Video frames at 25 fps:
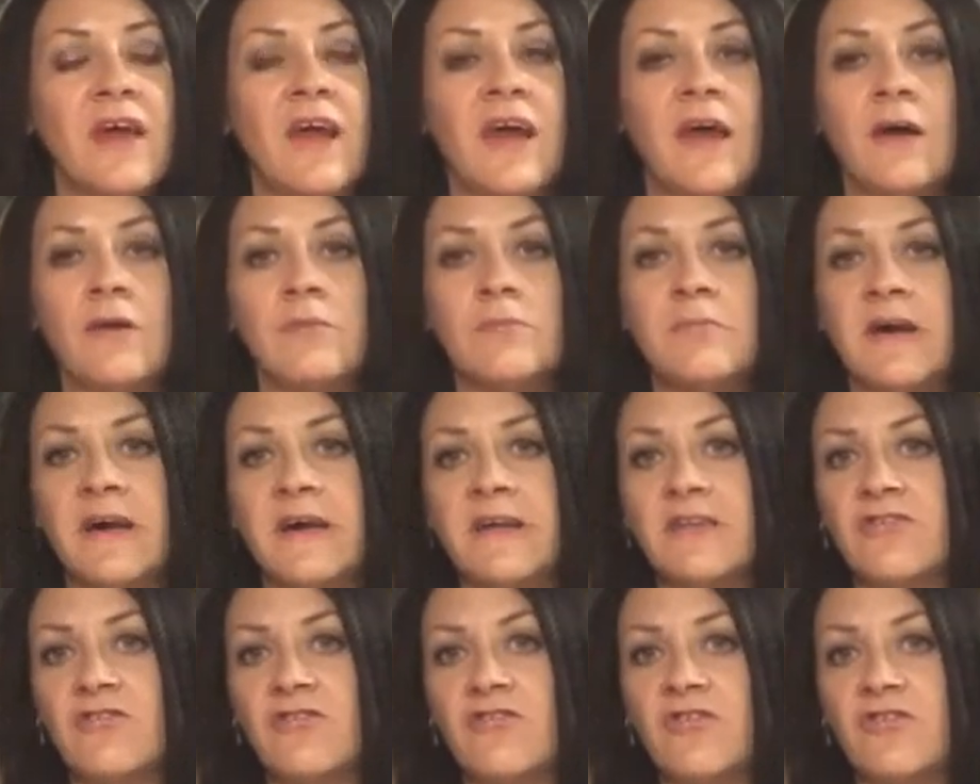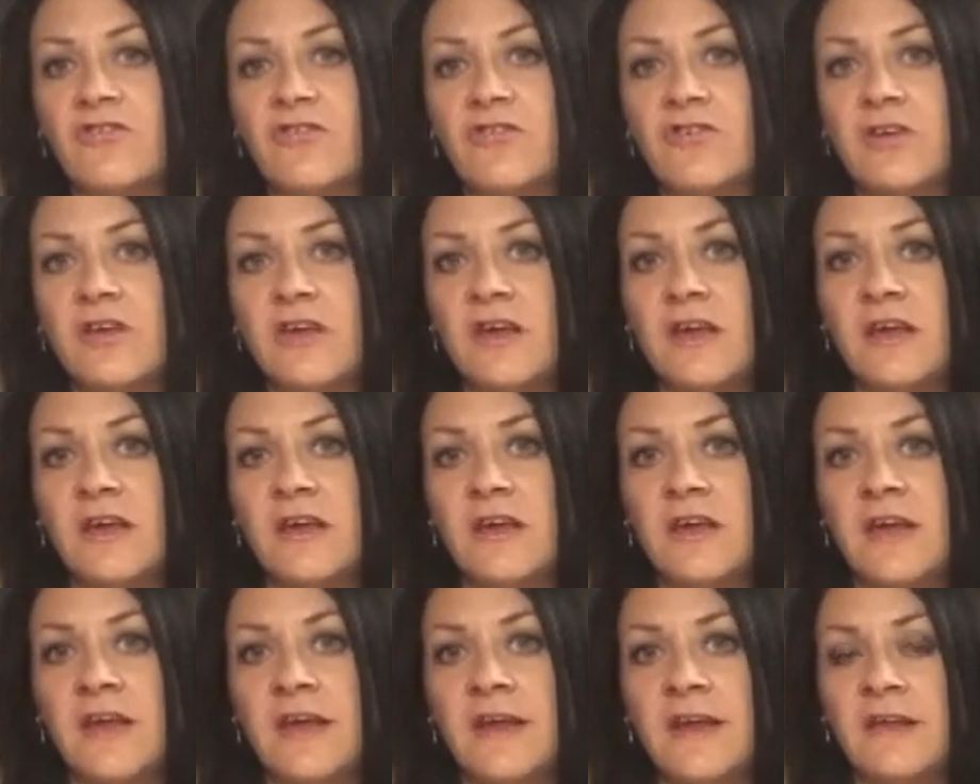how much
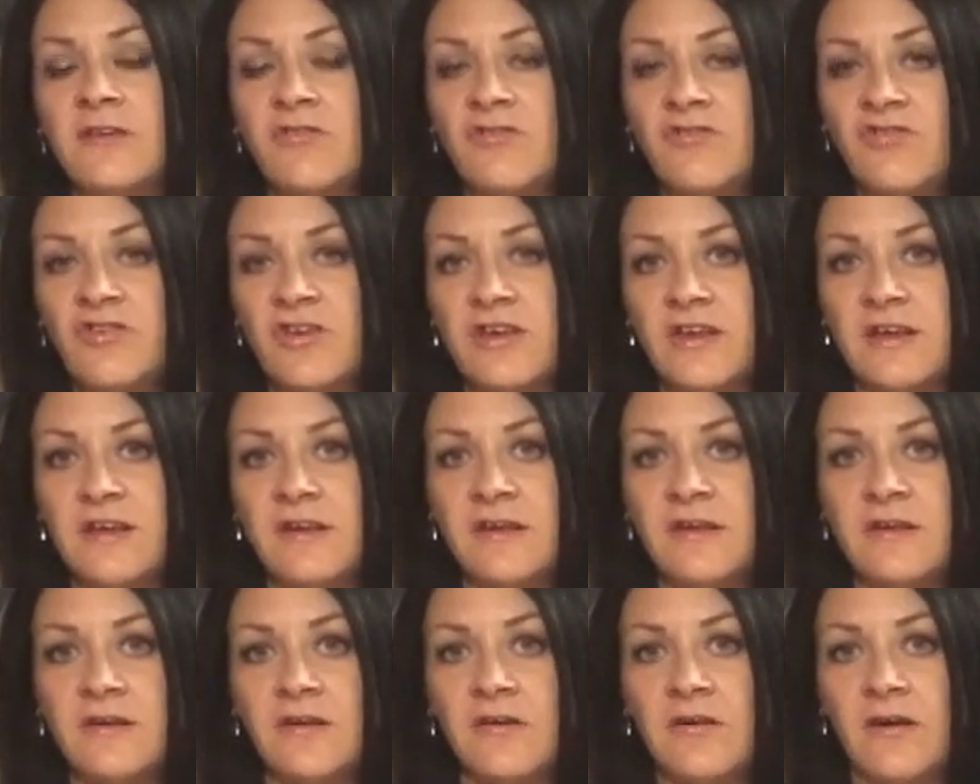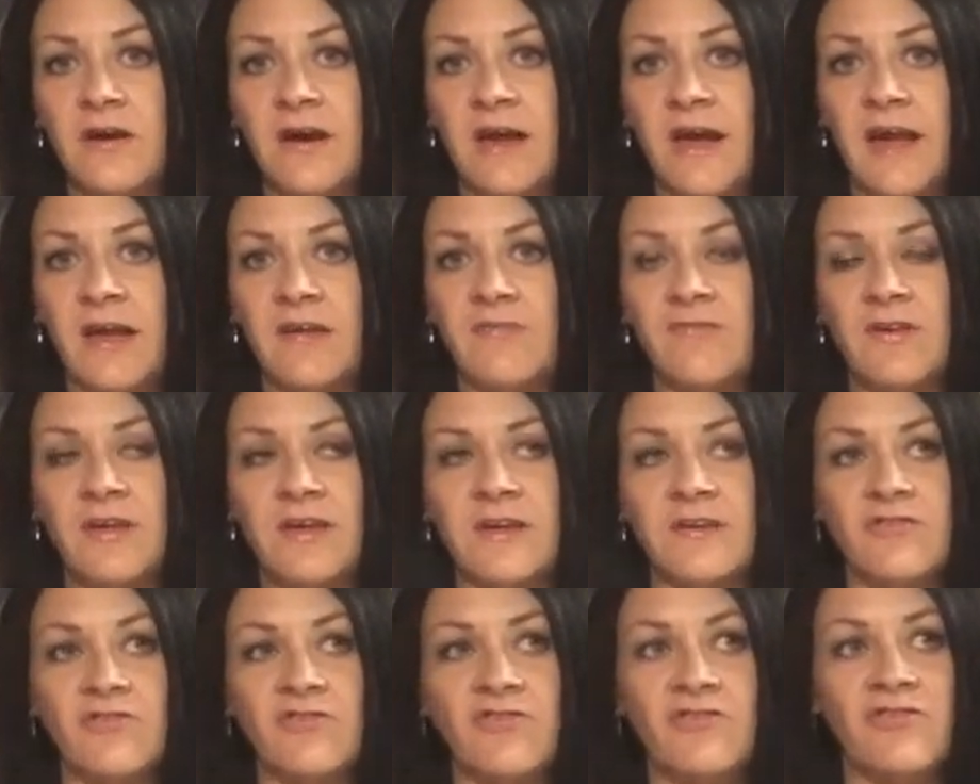energy I have
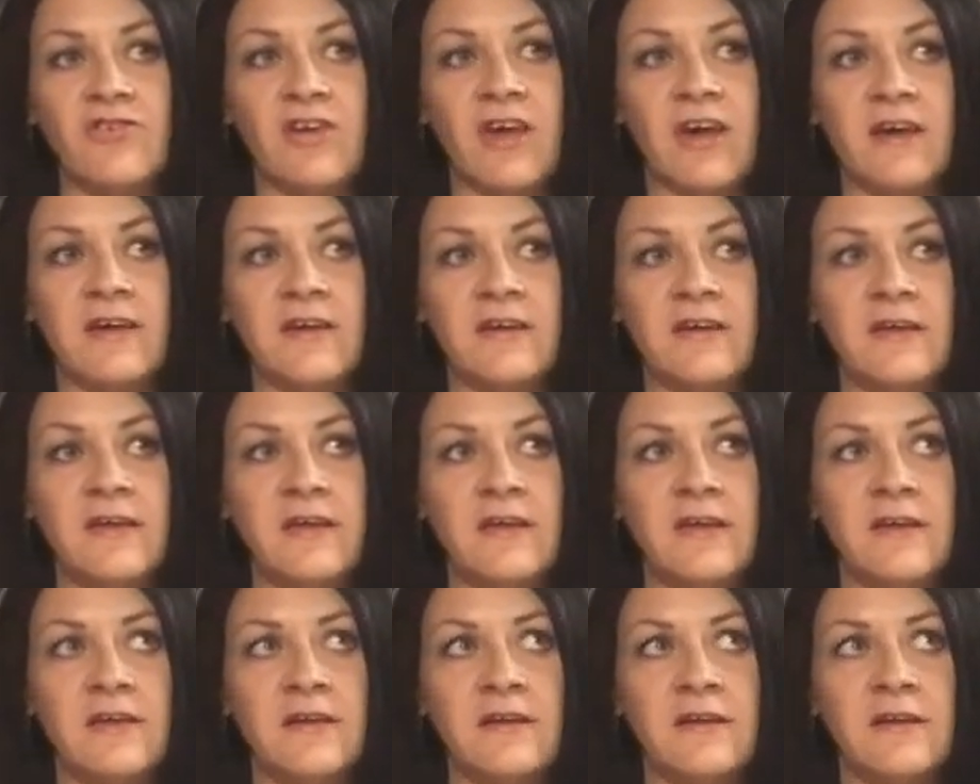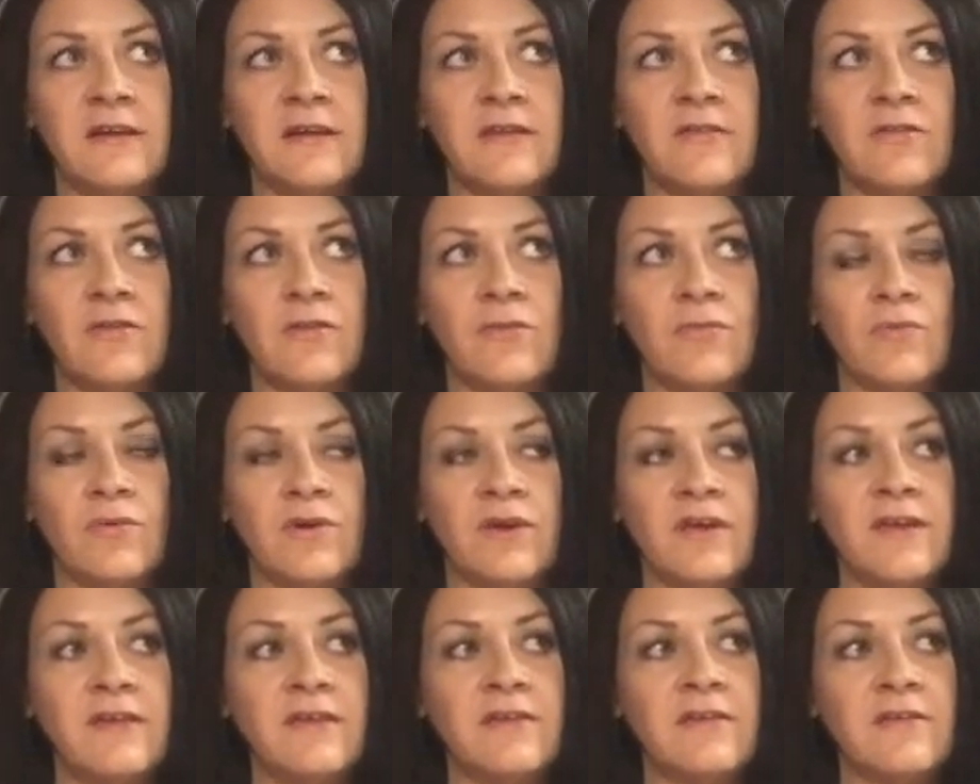each day in the
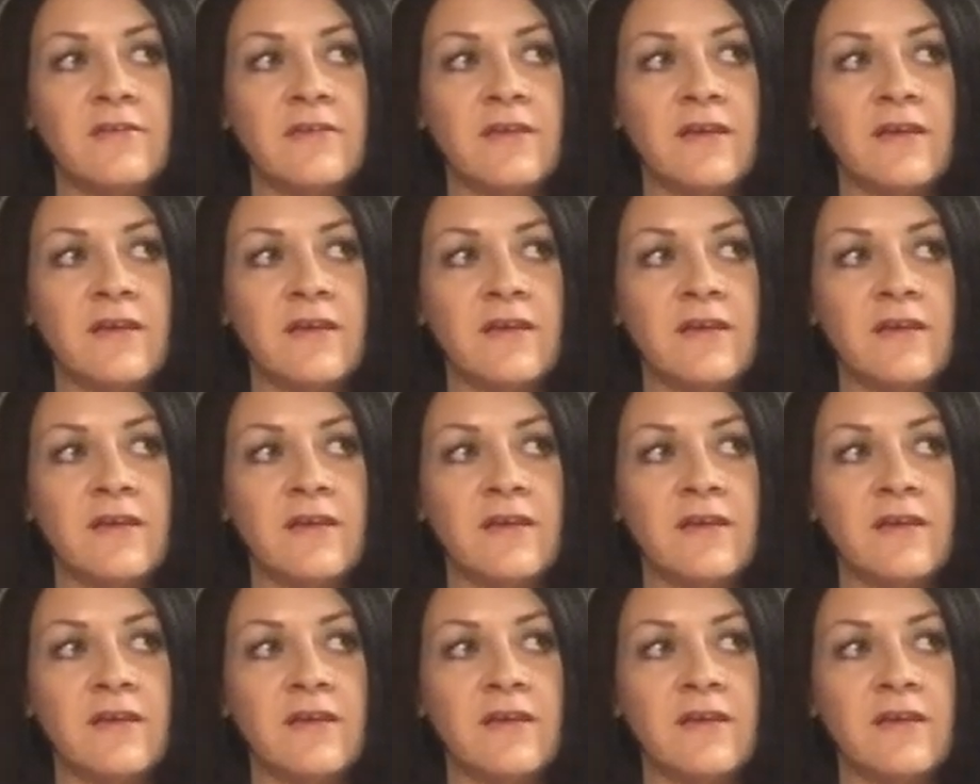rig.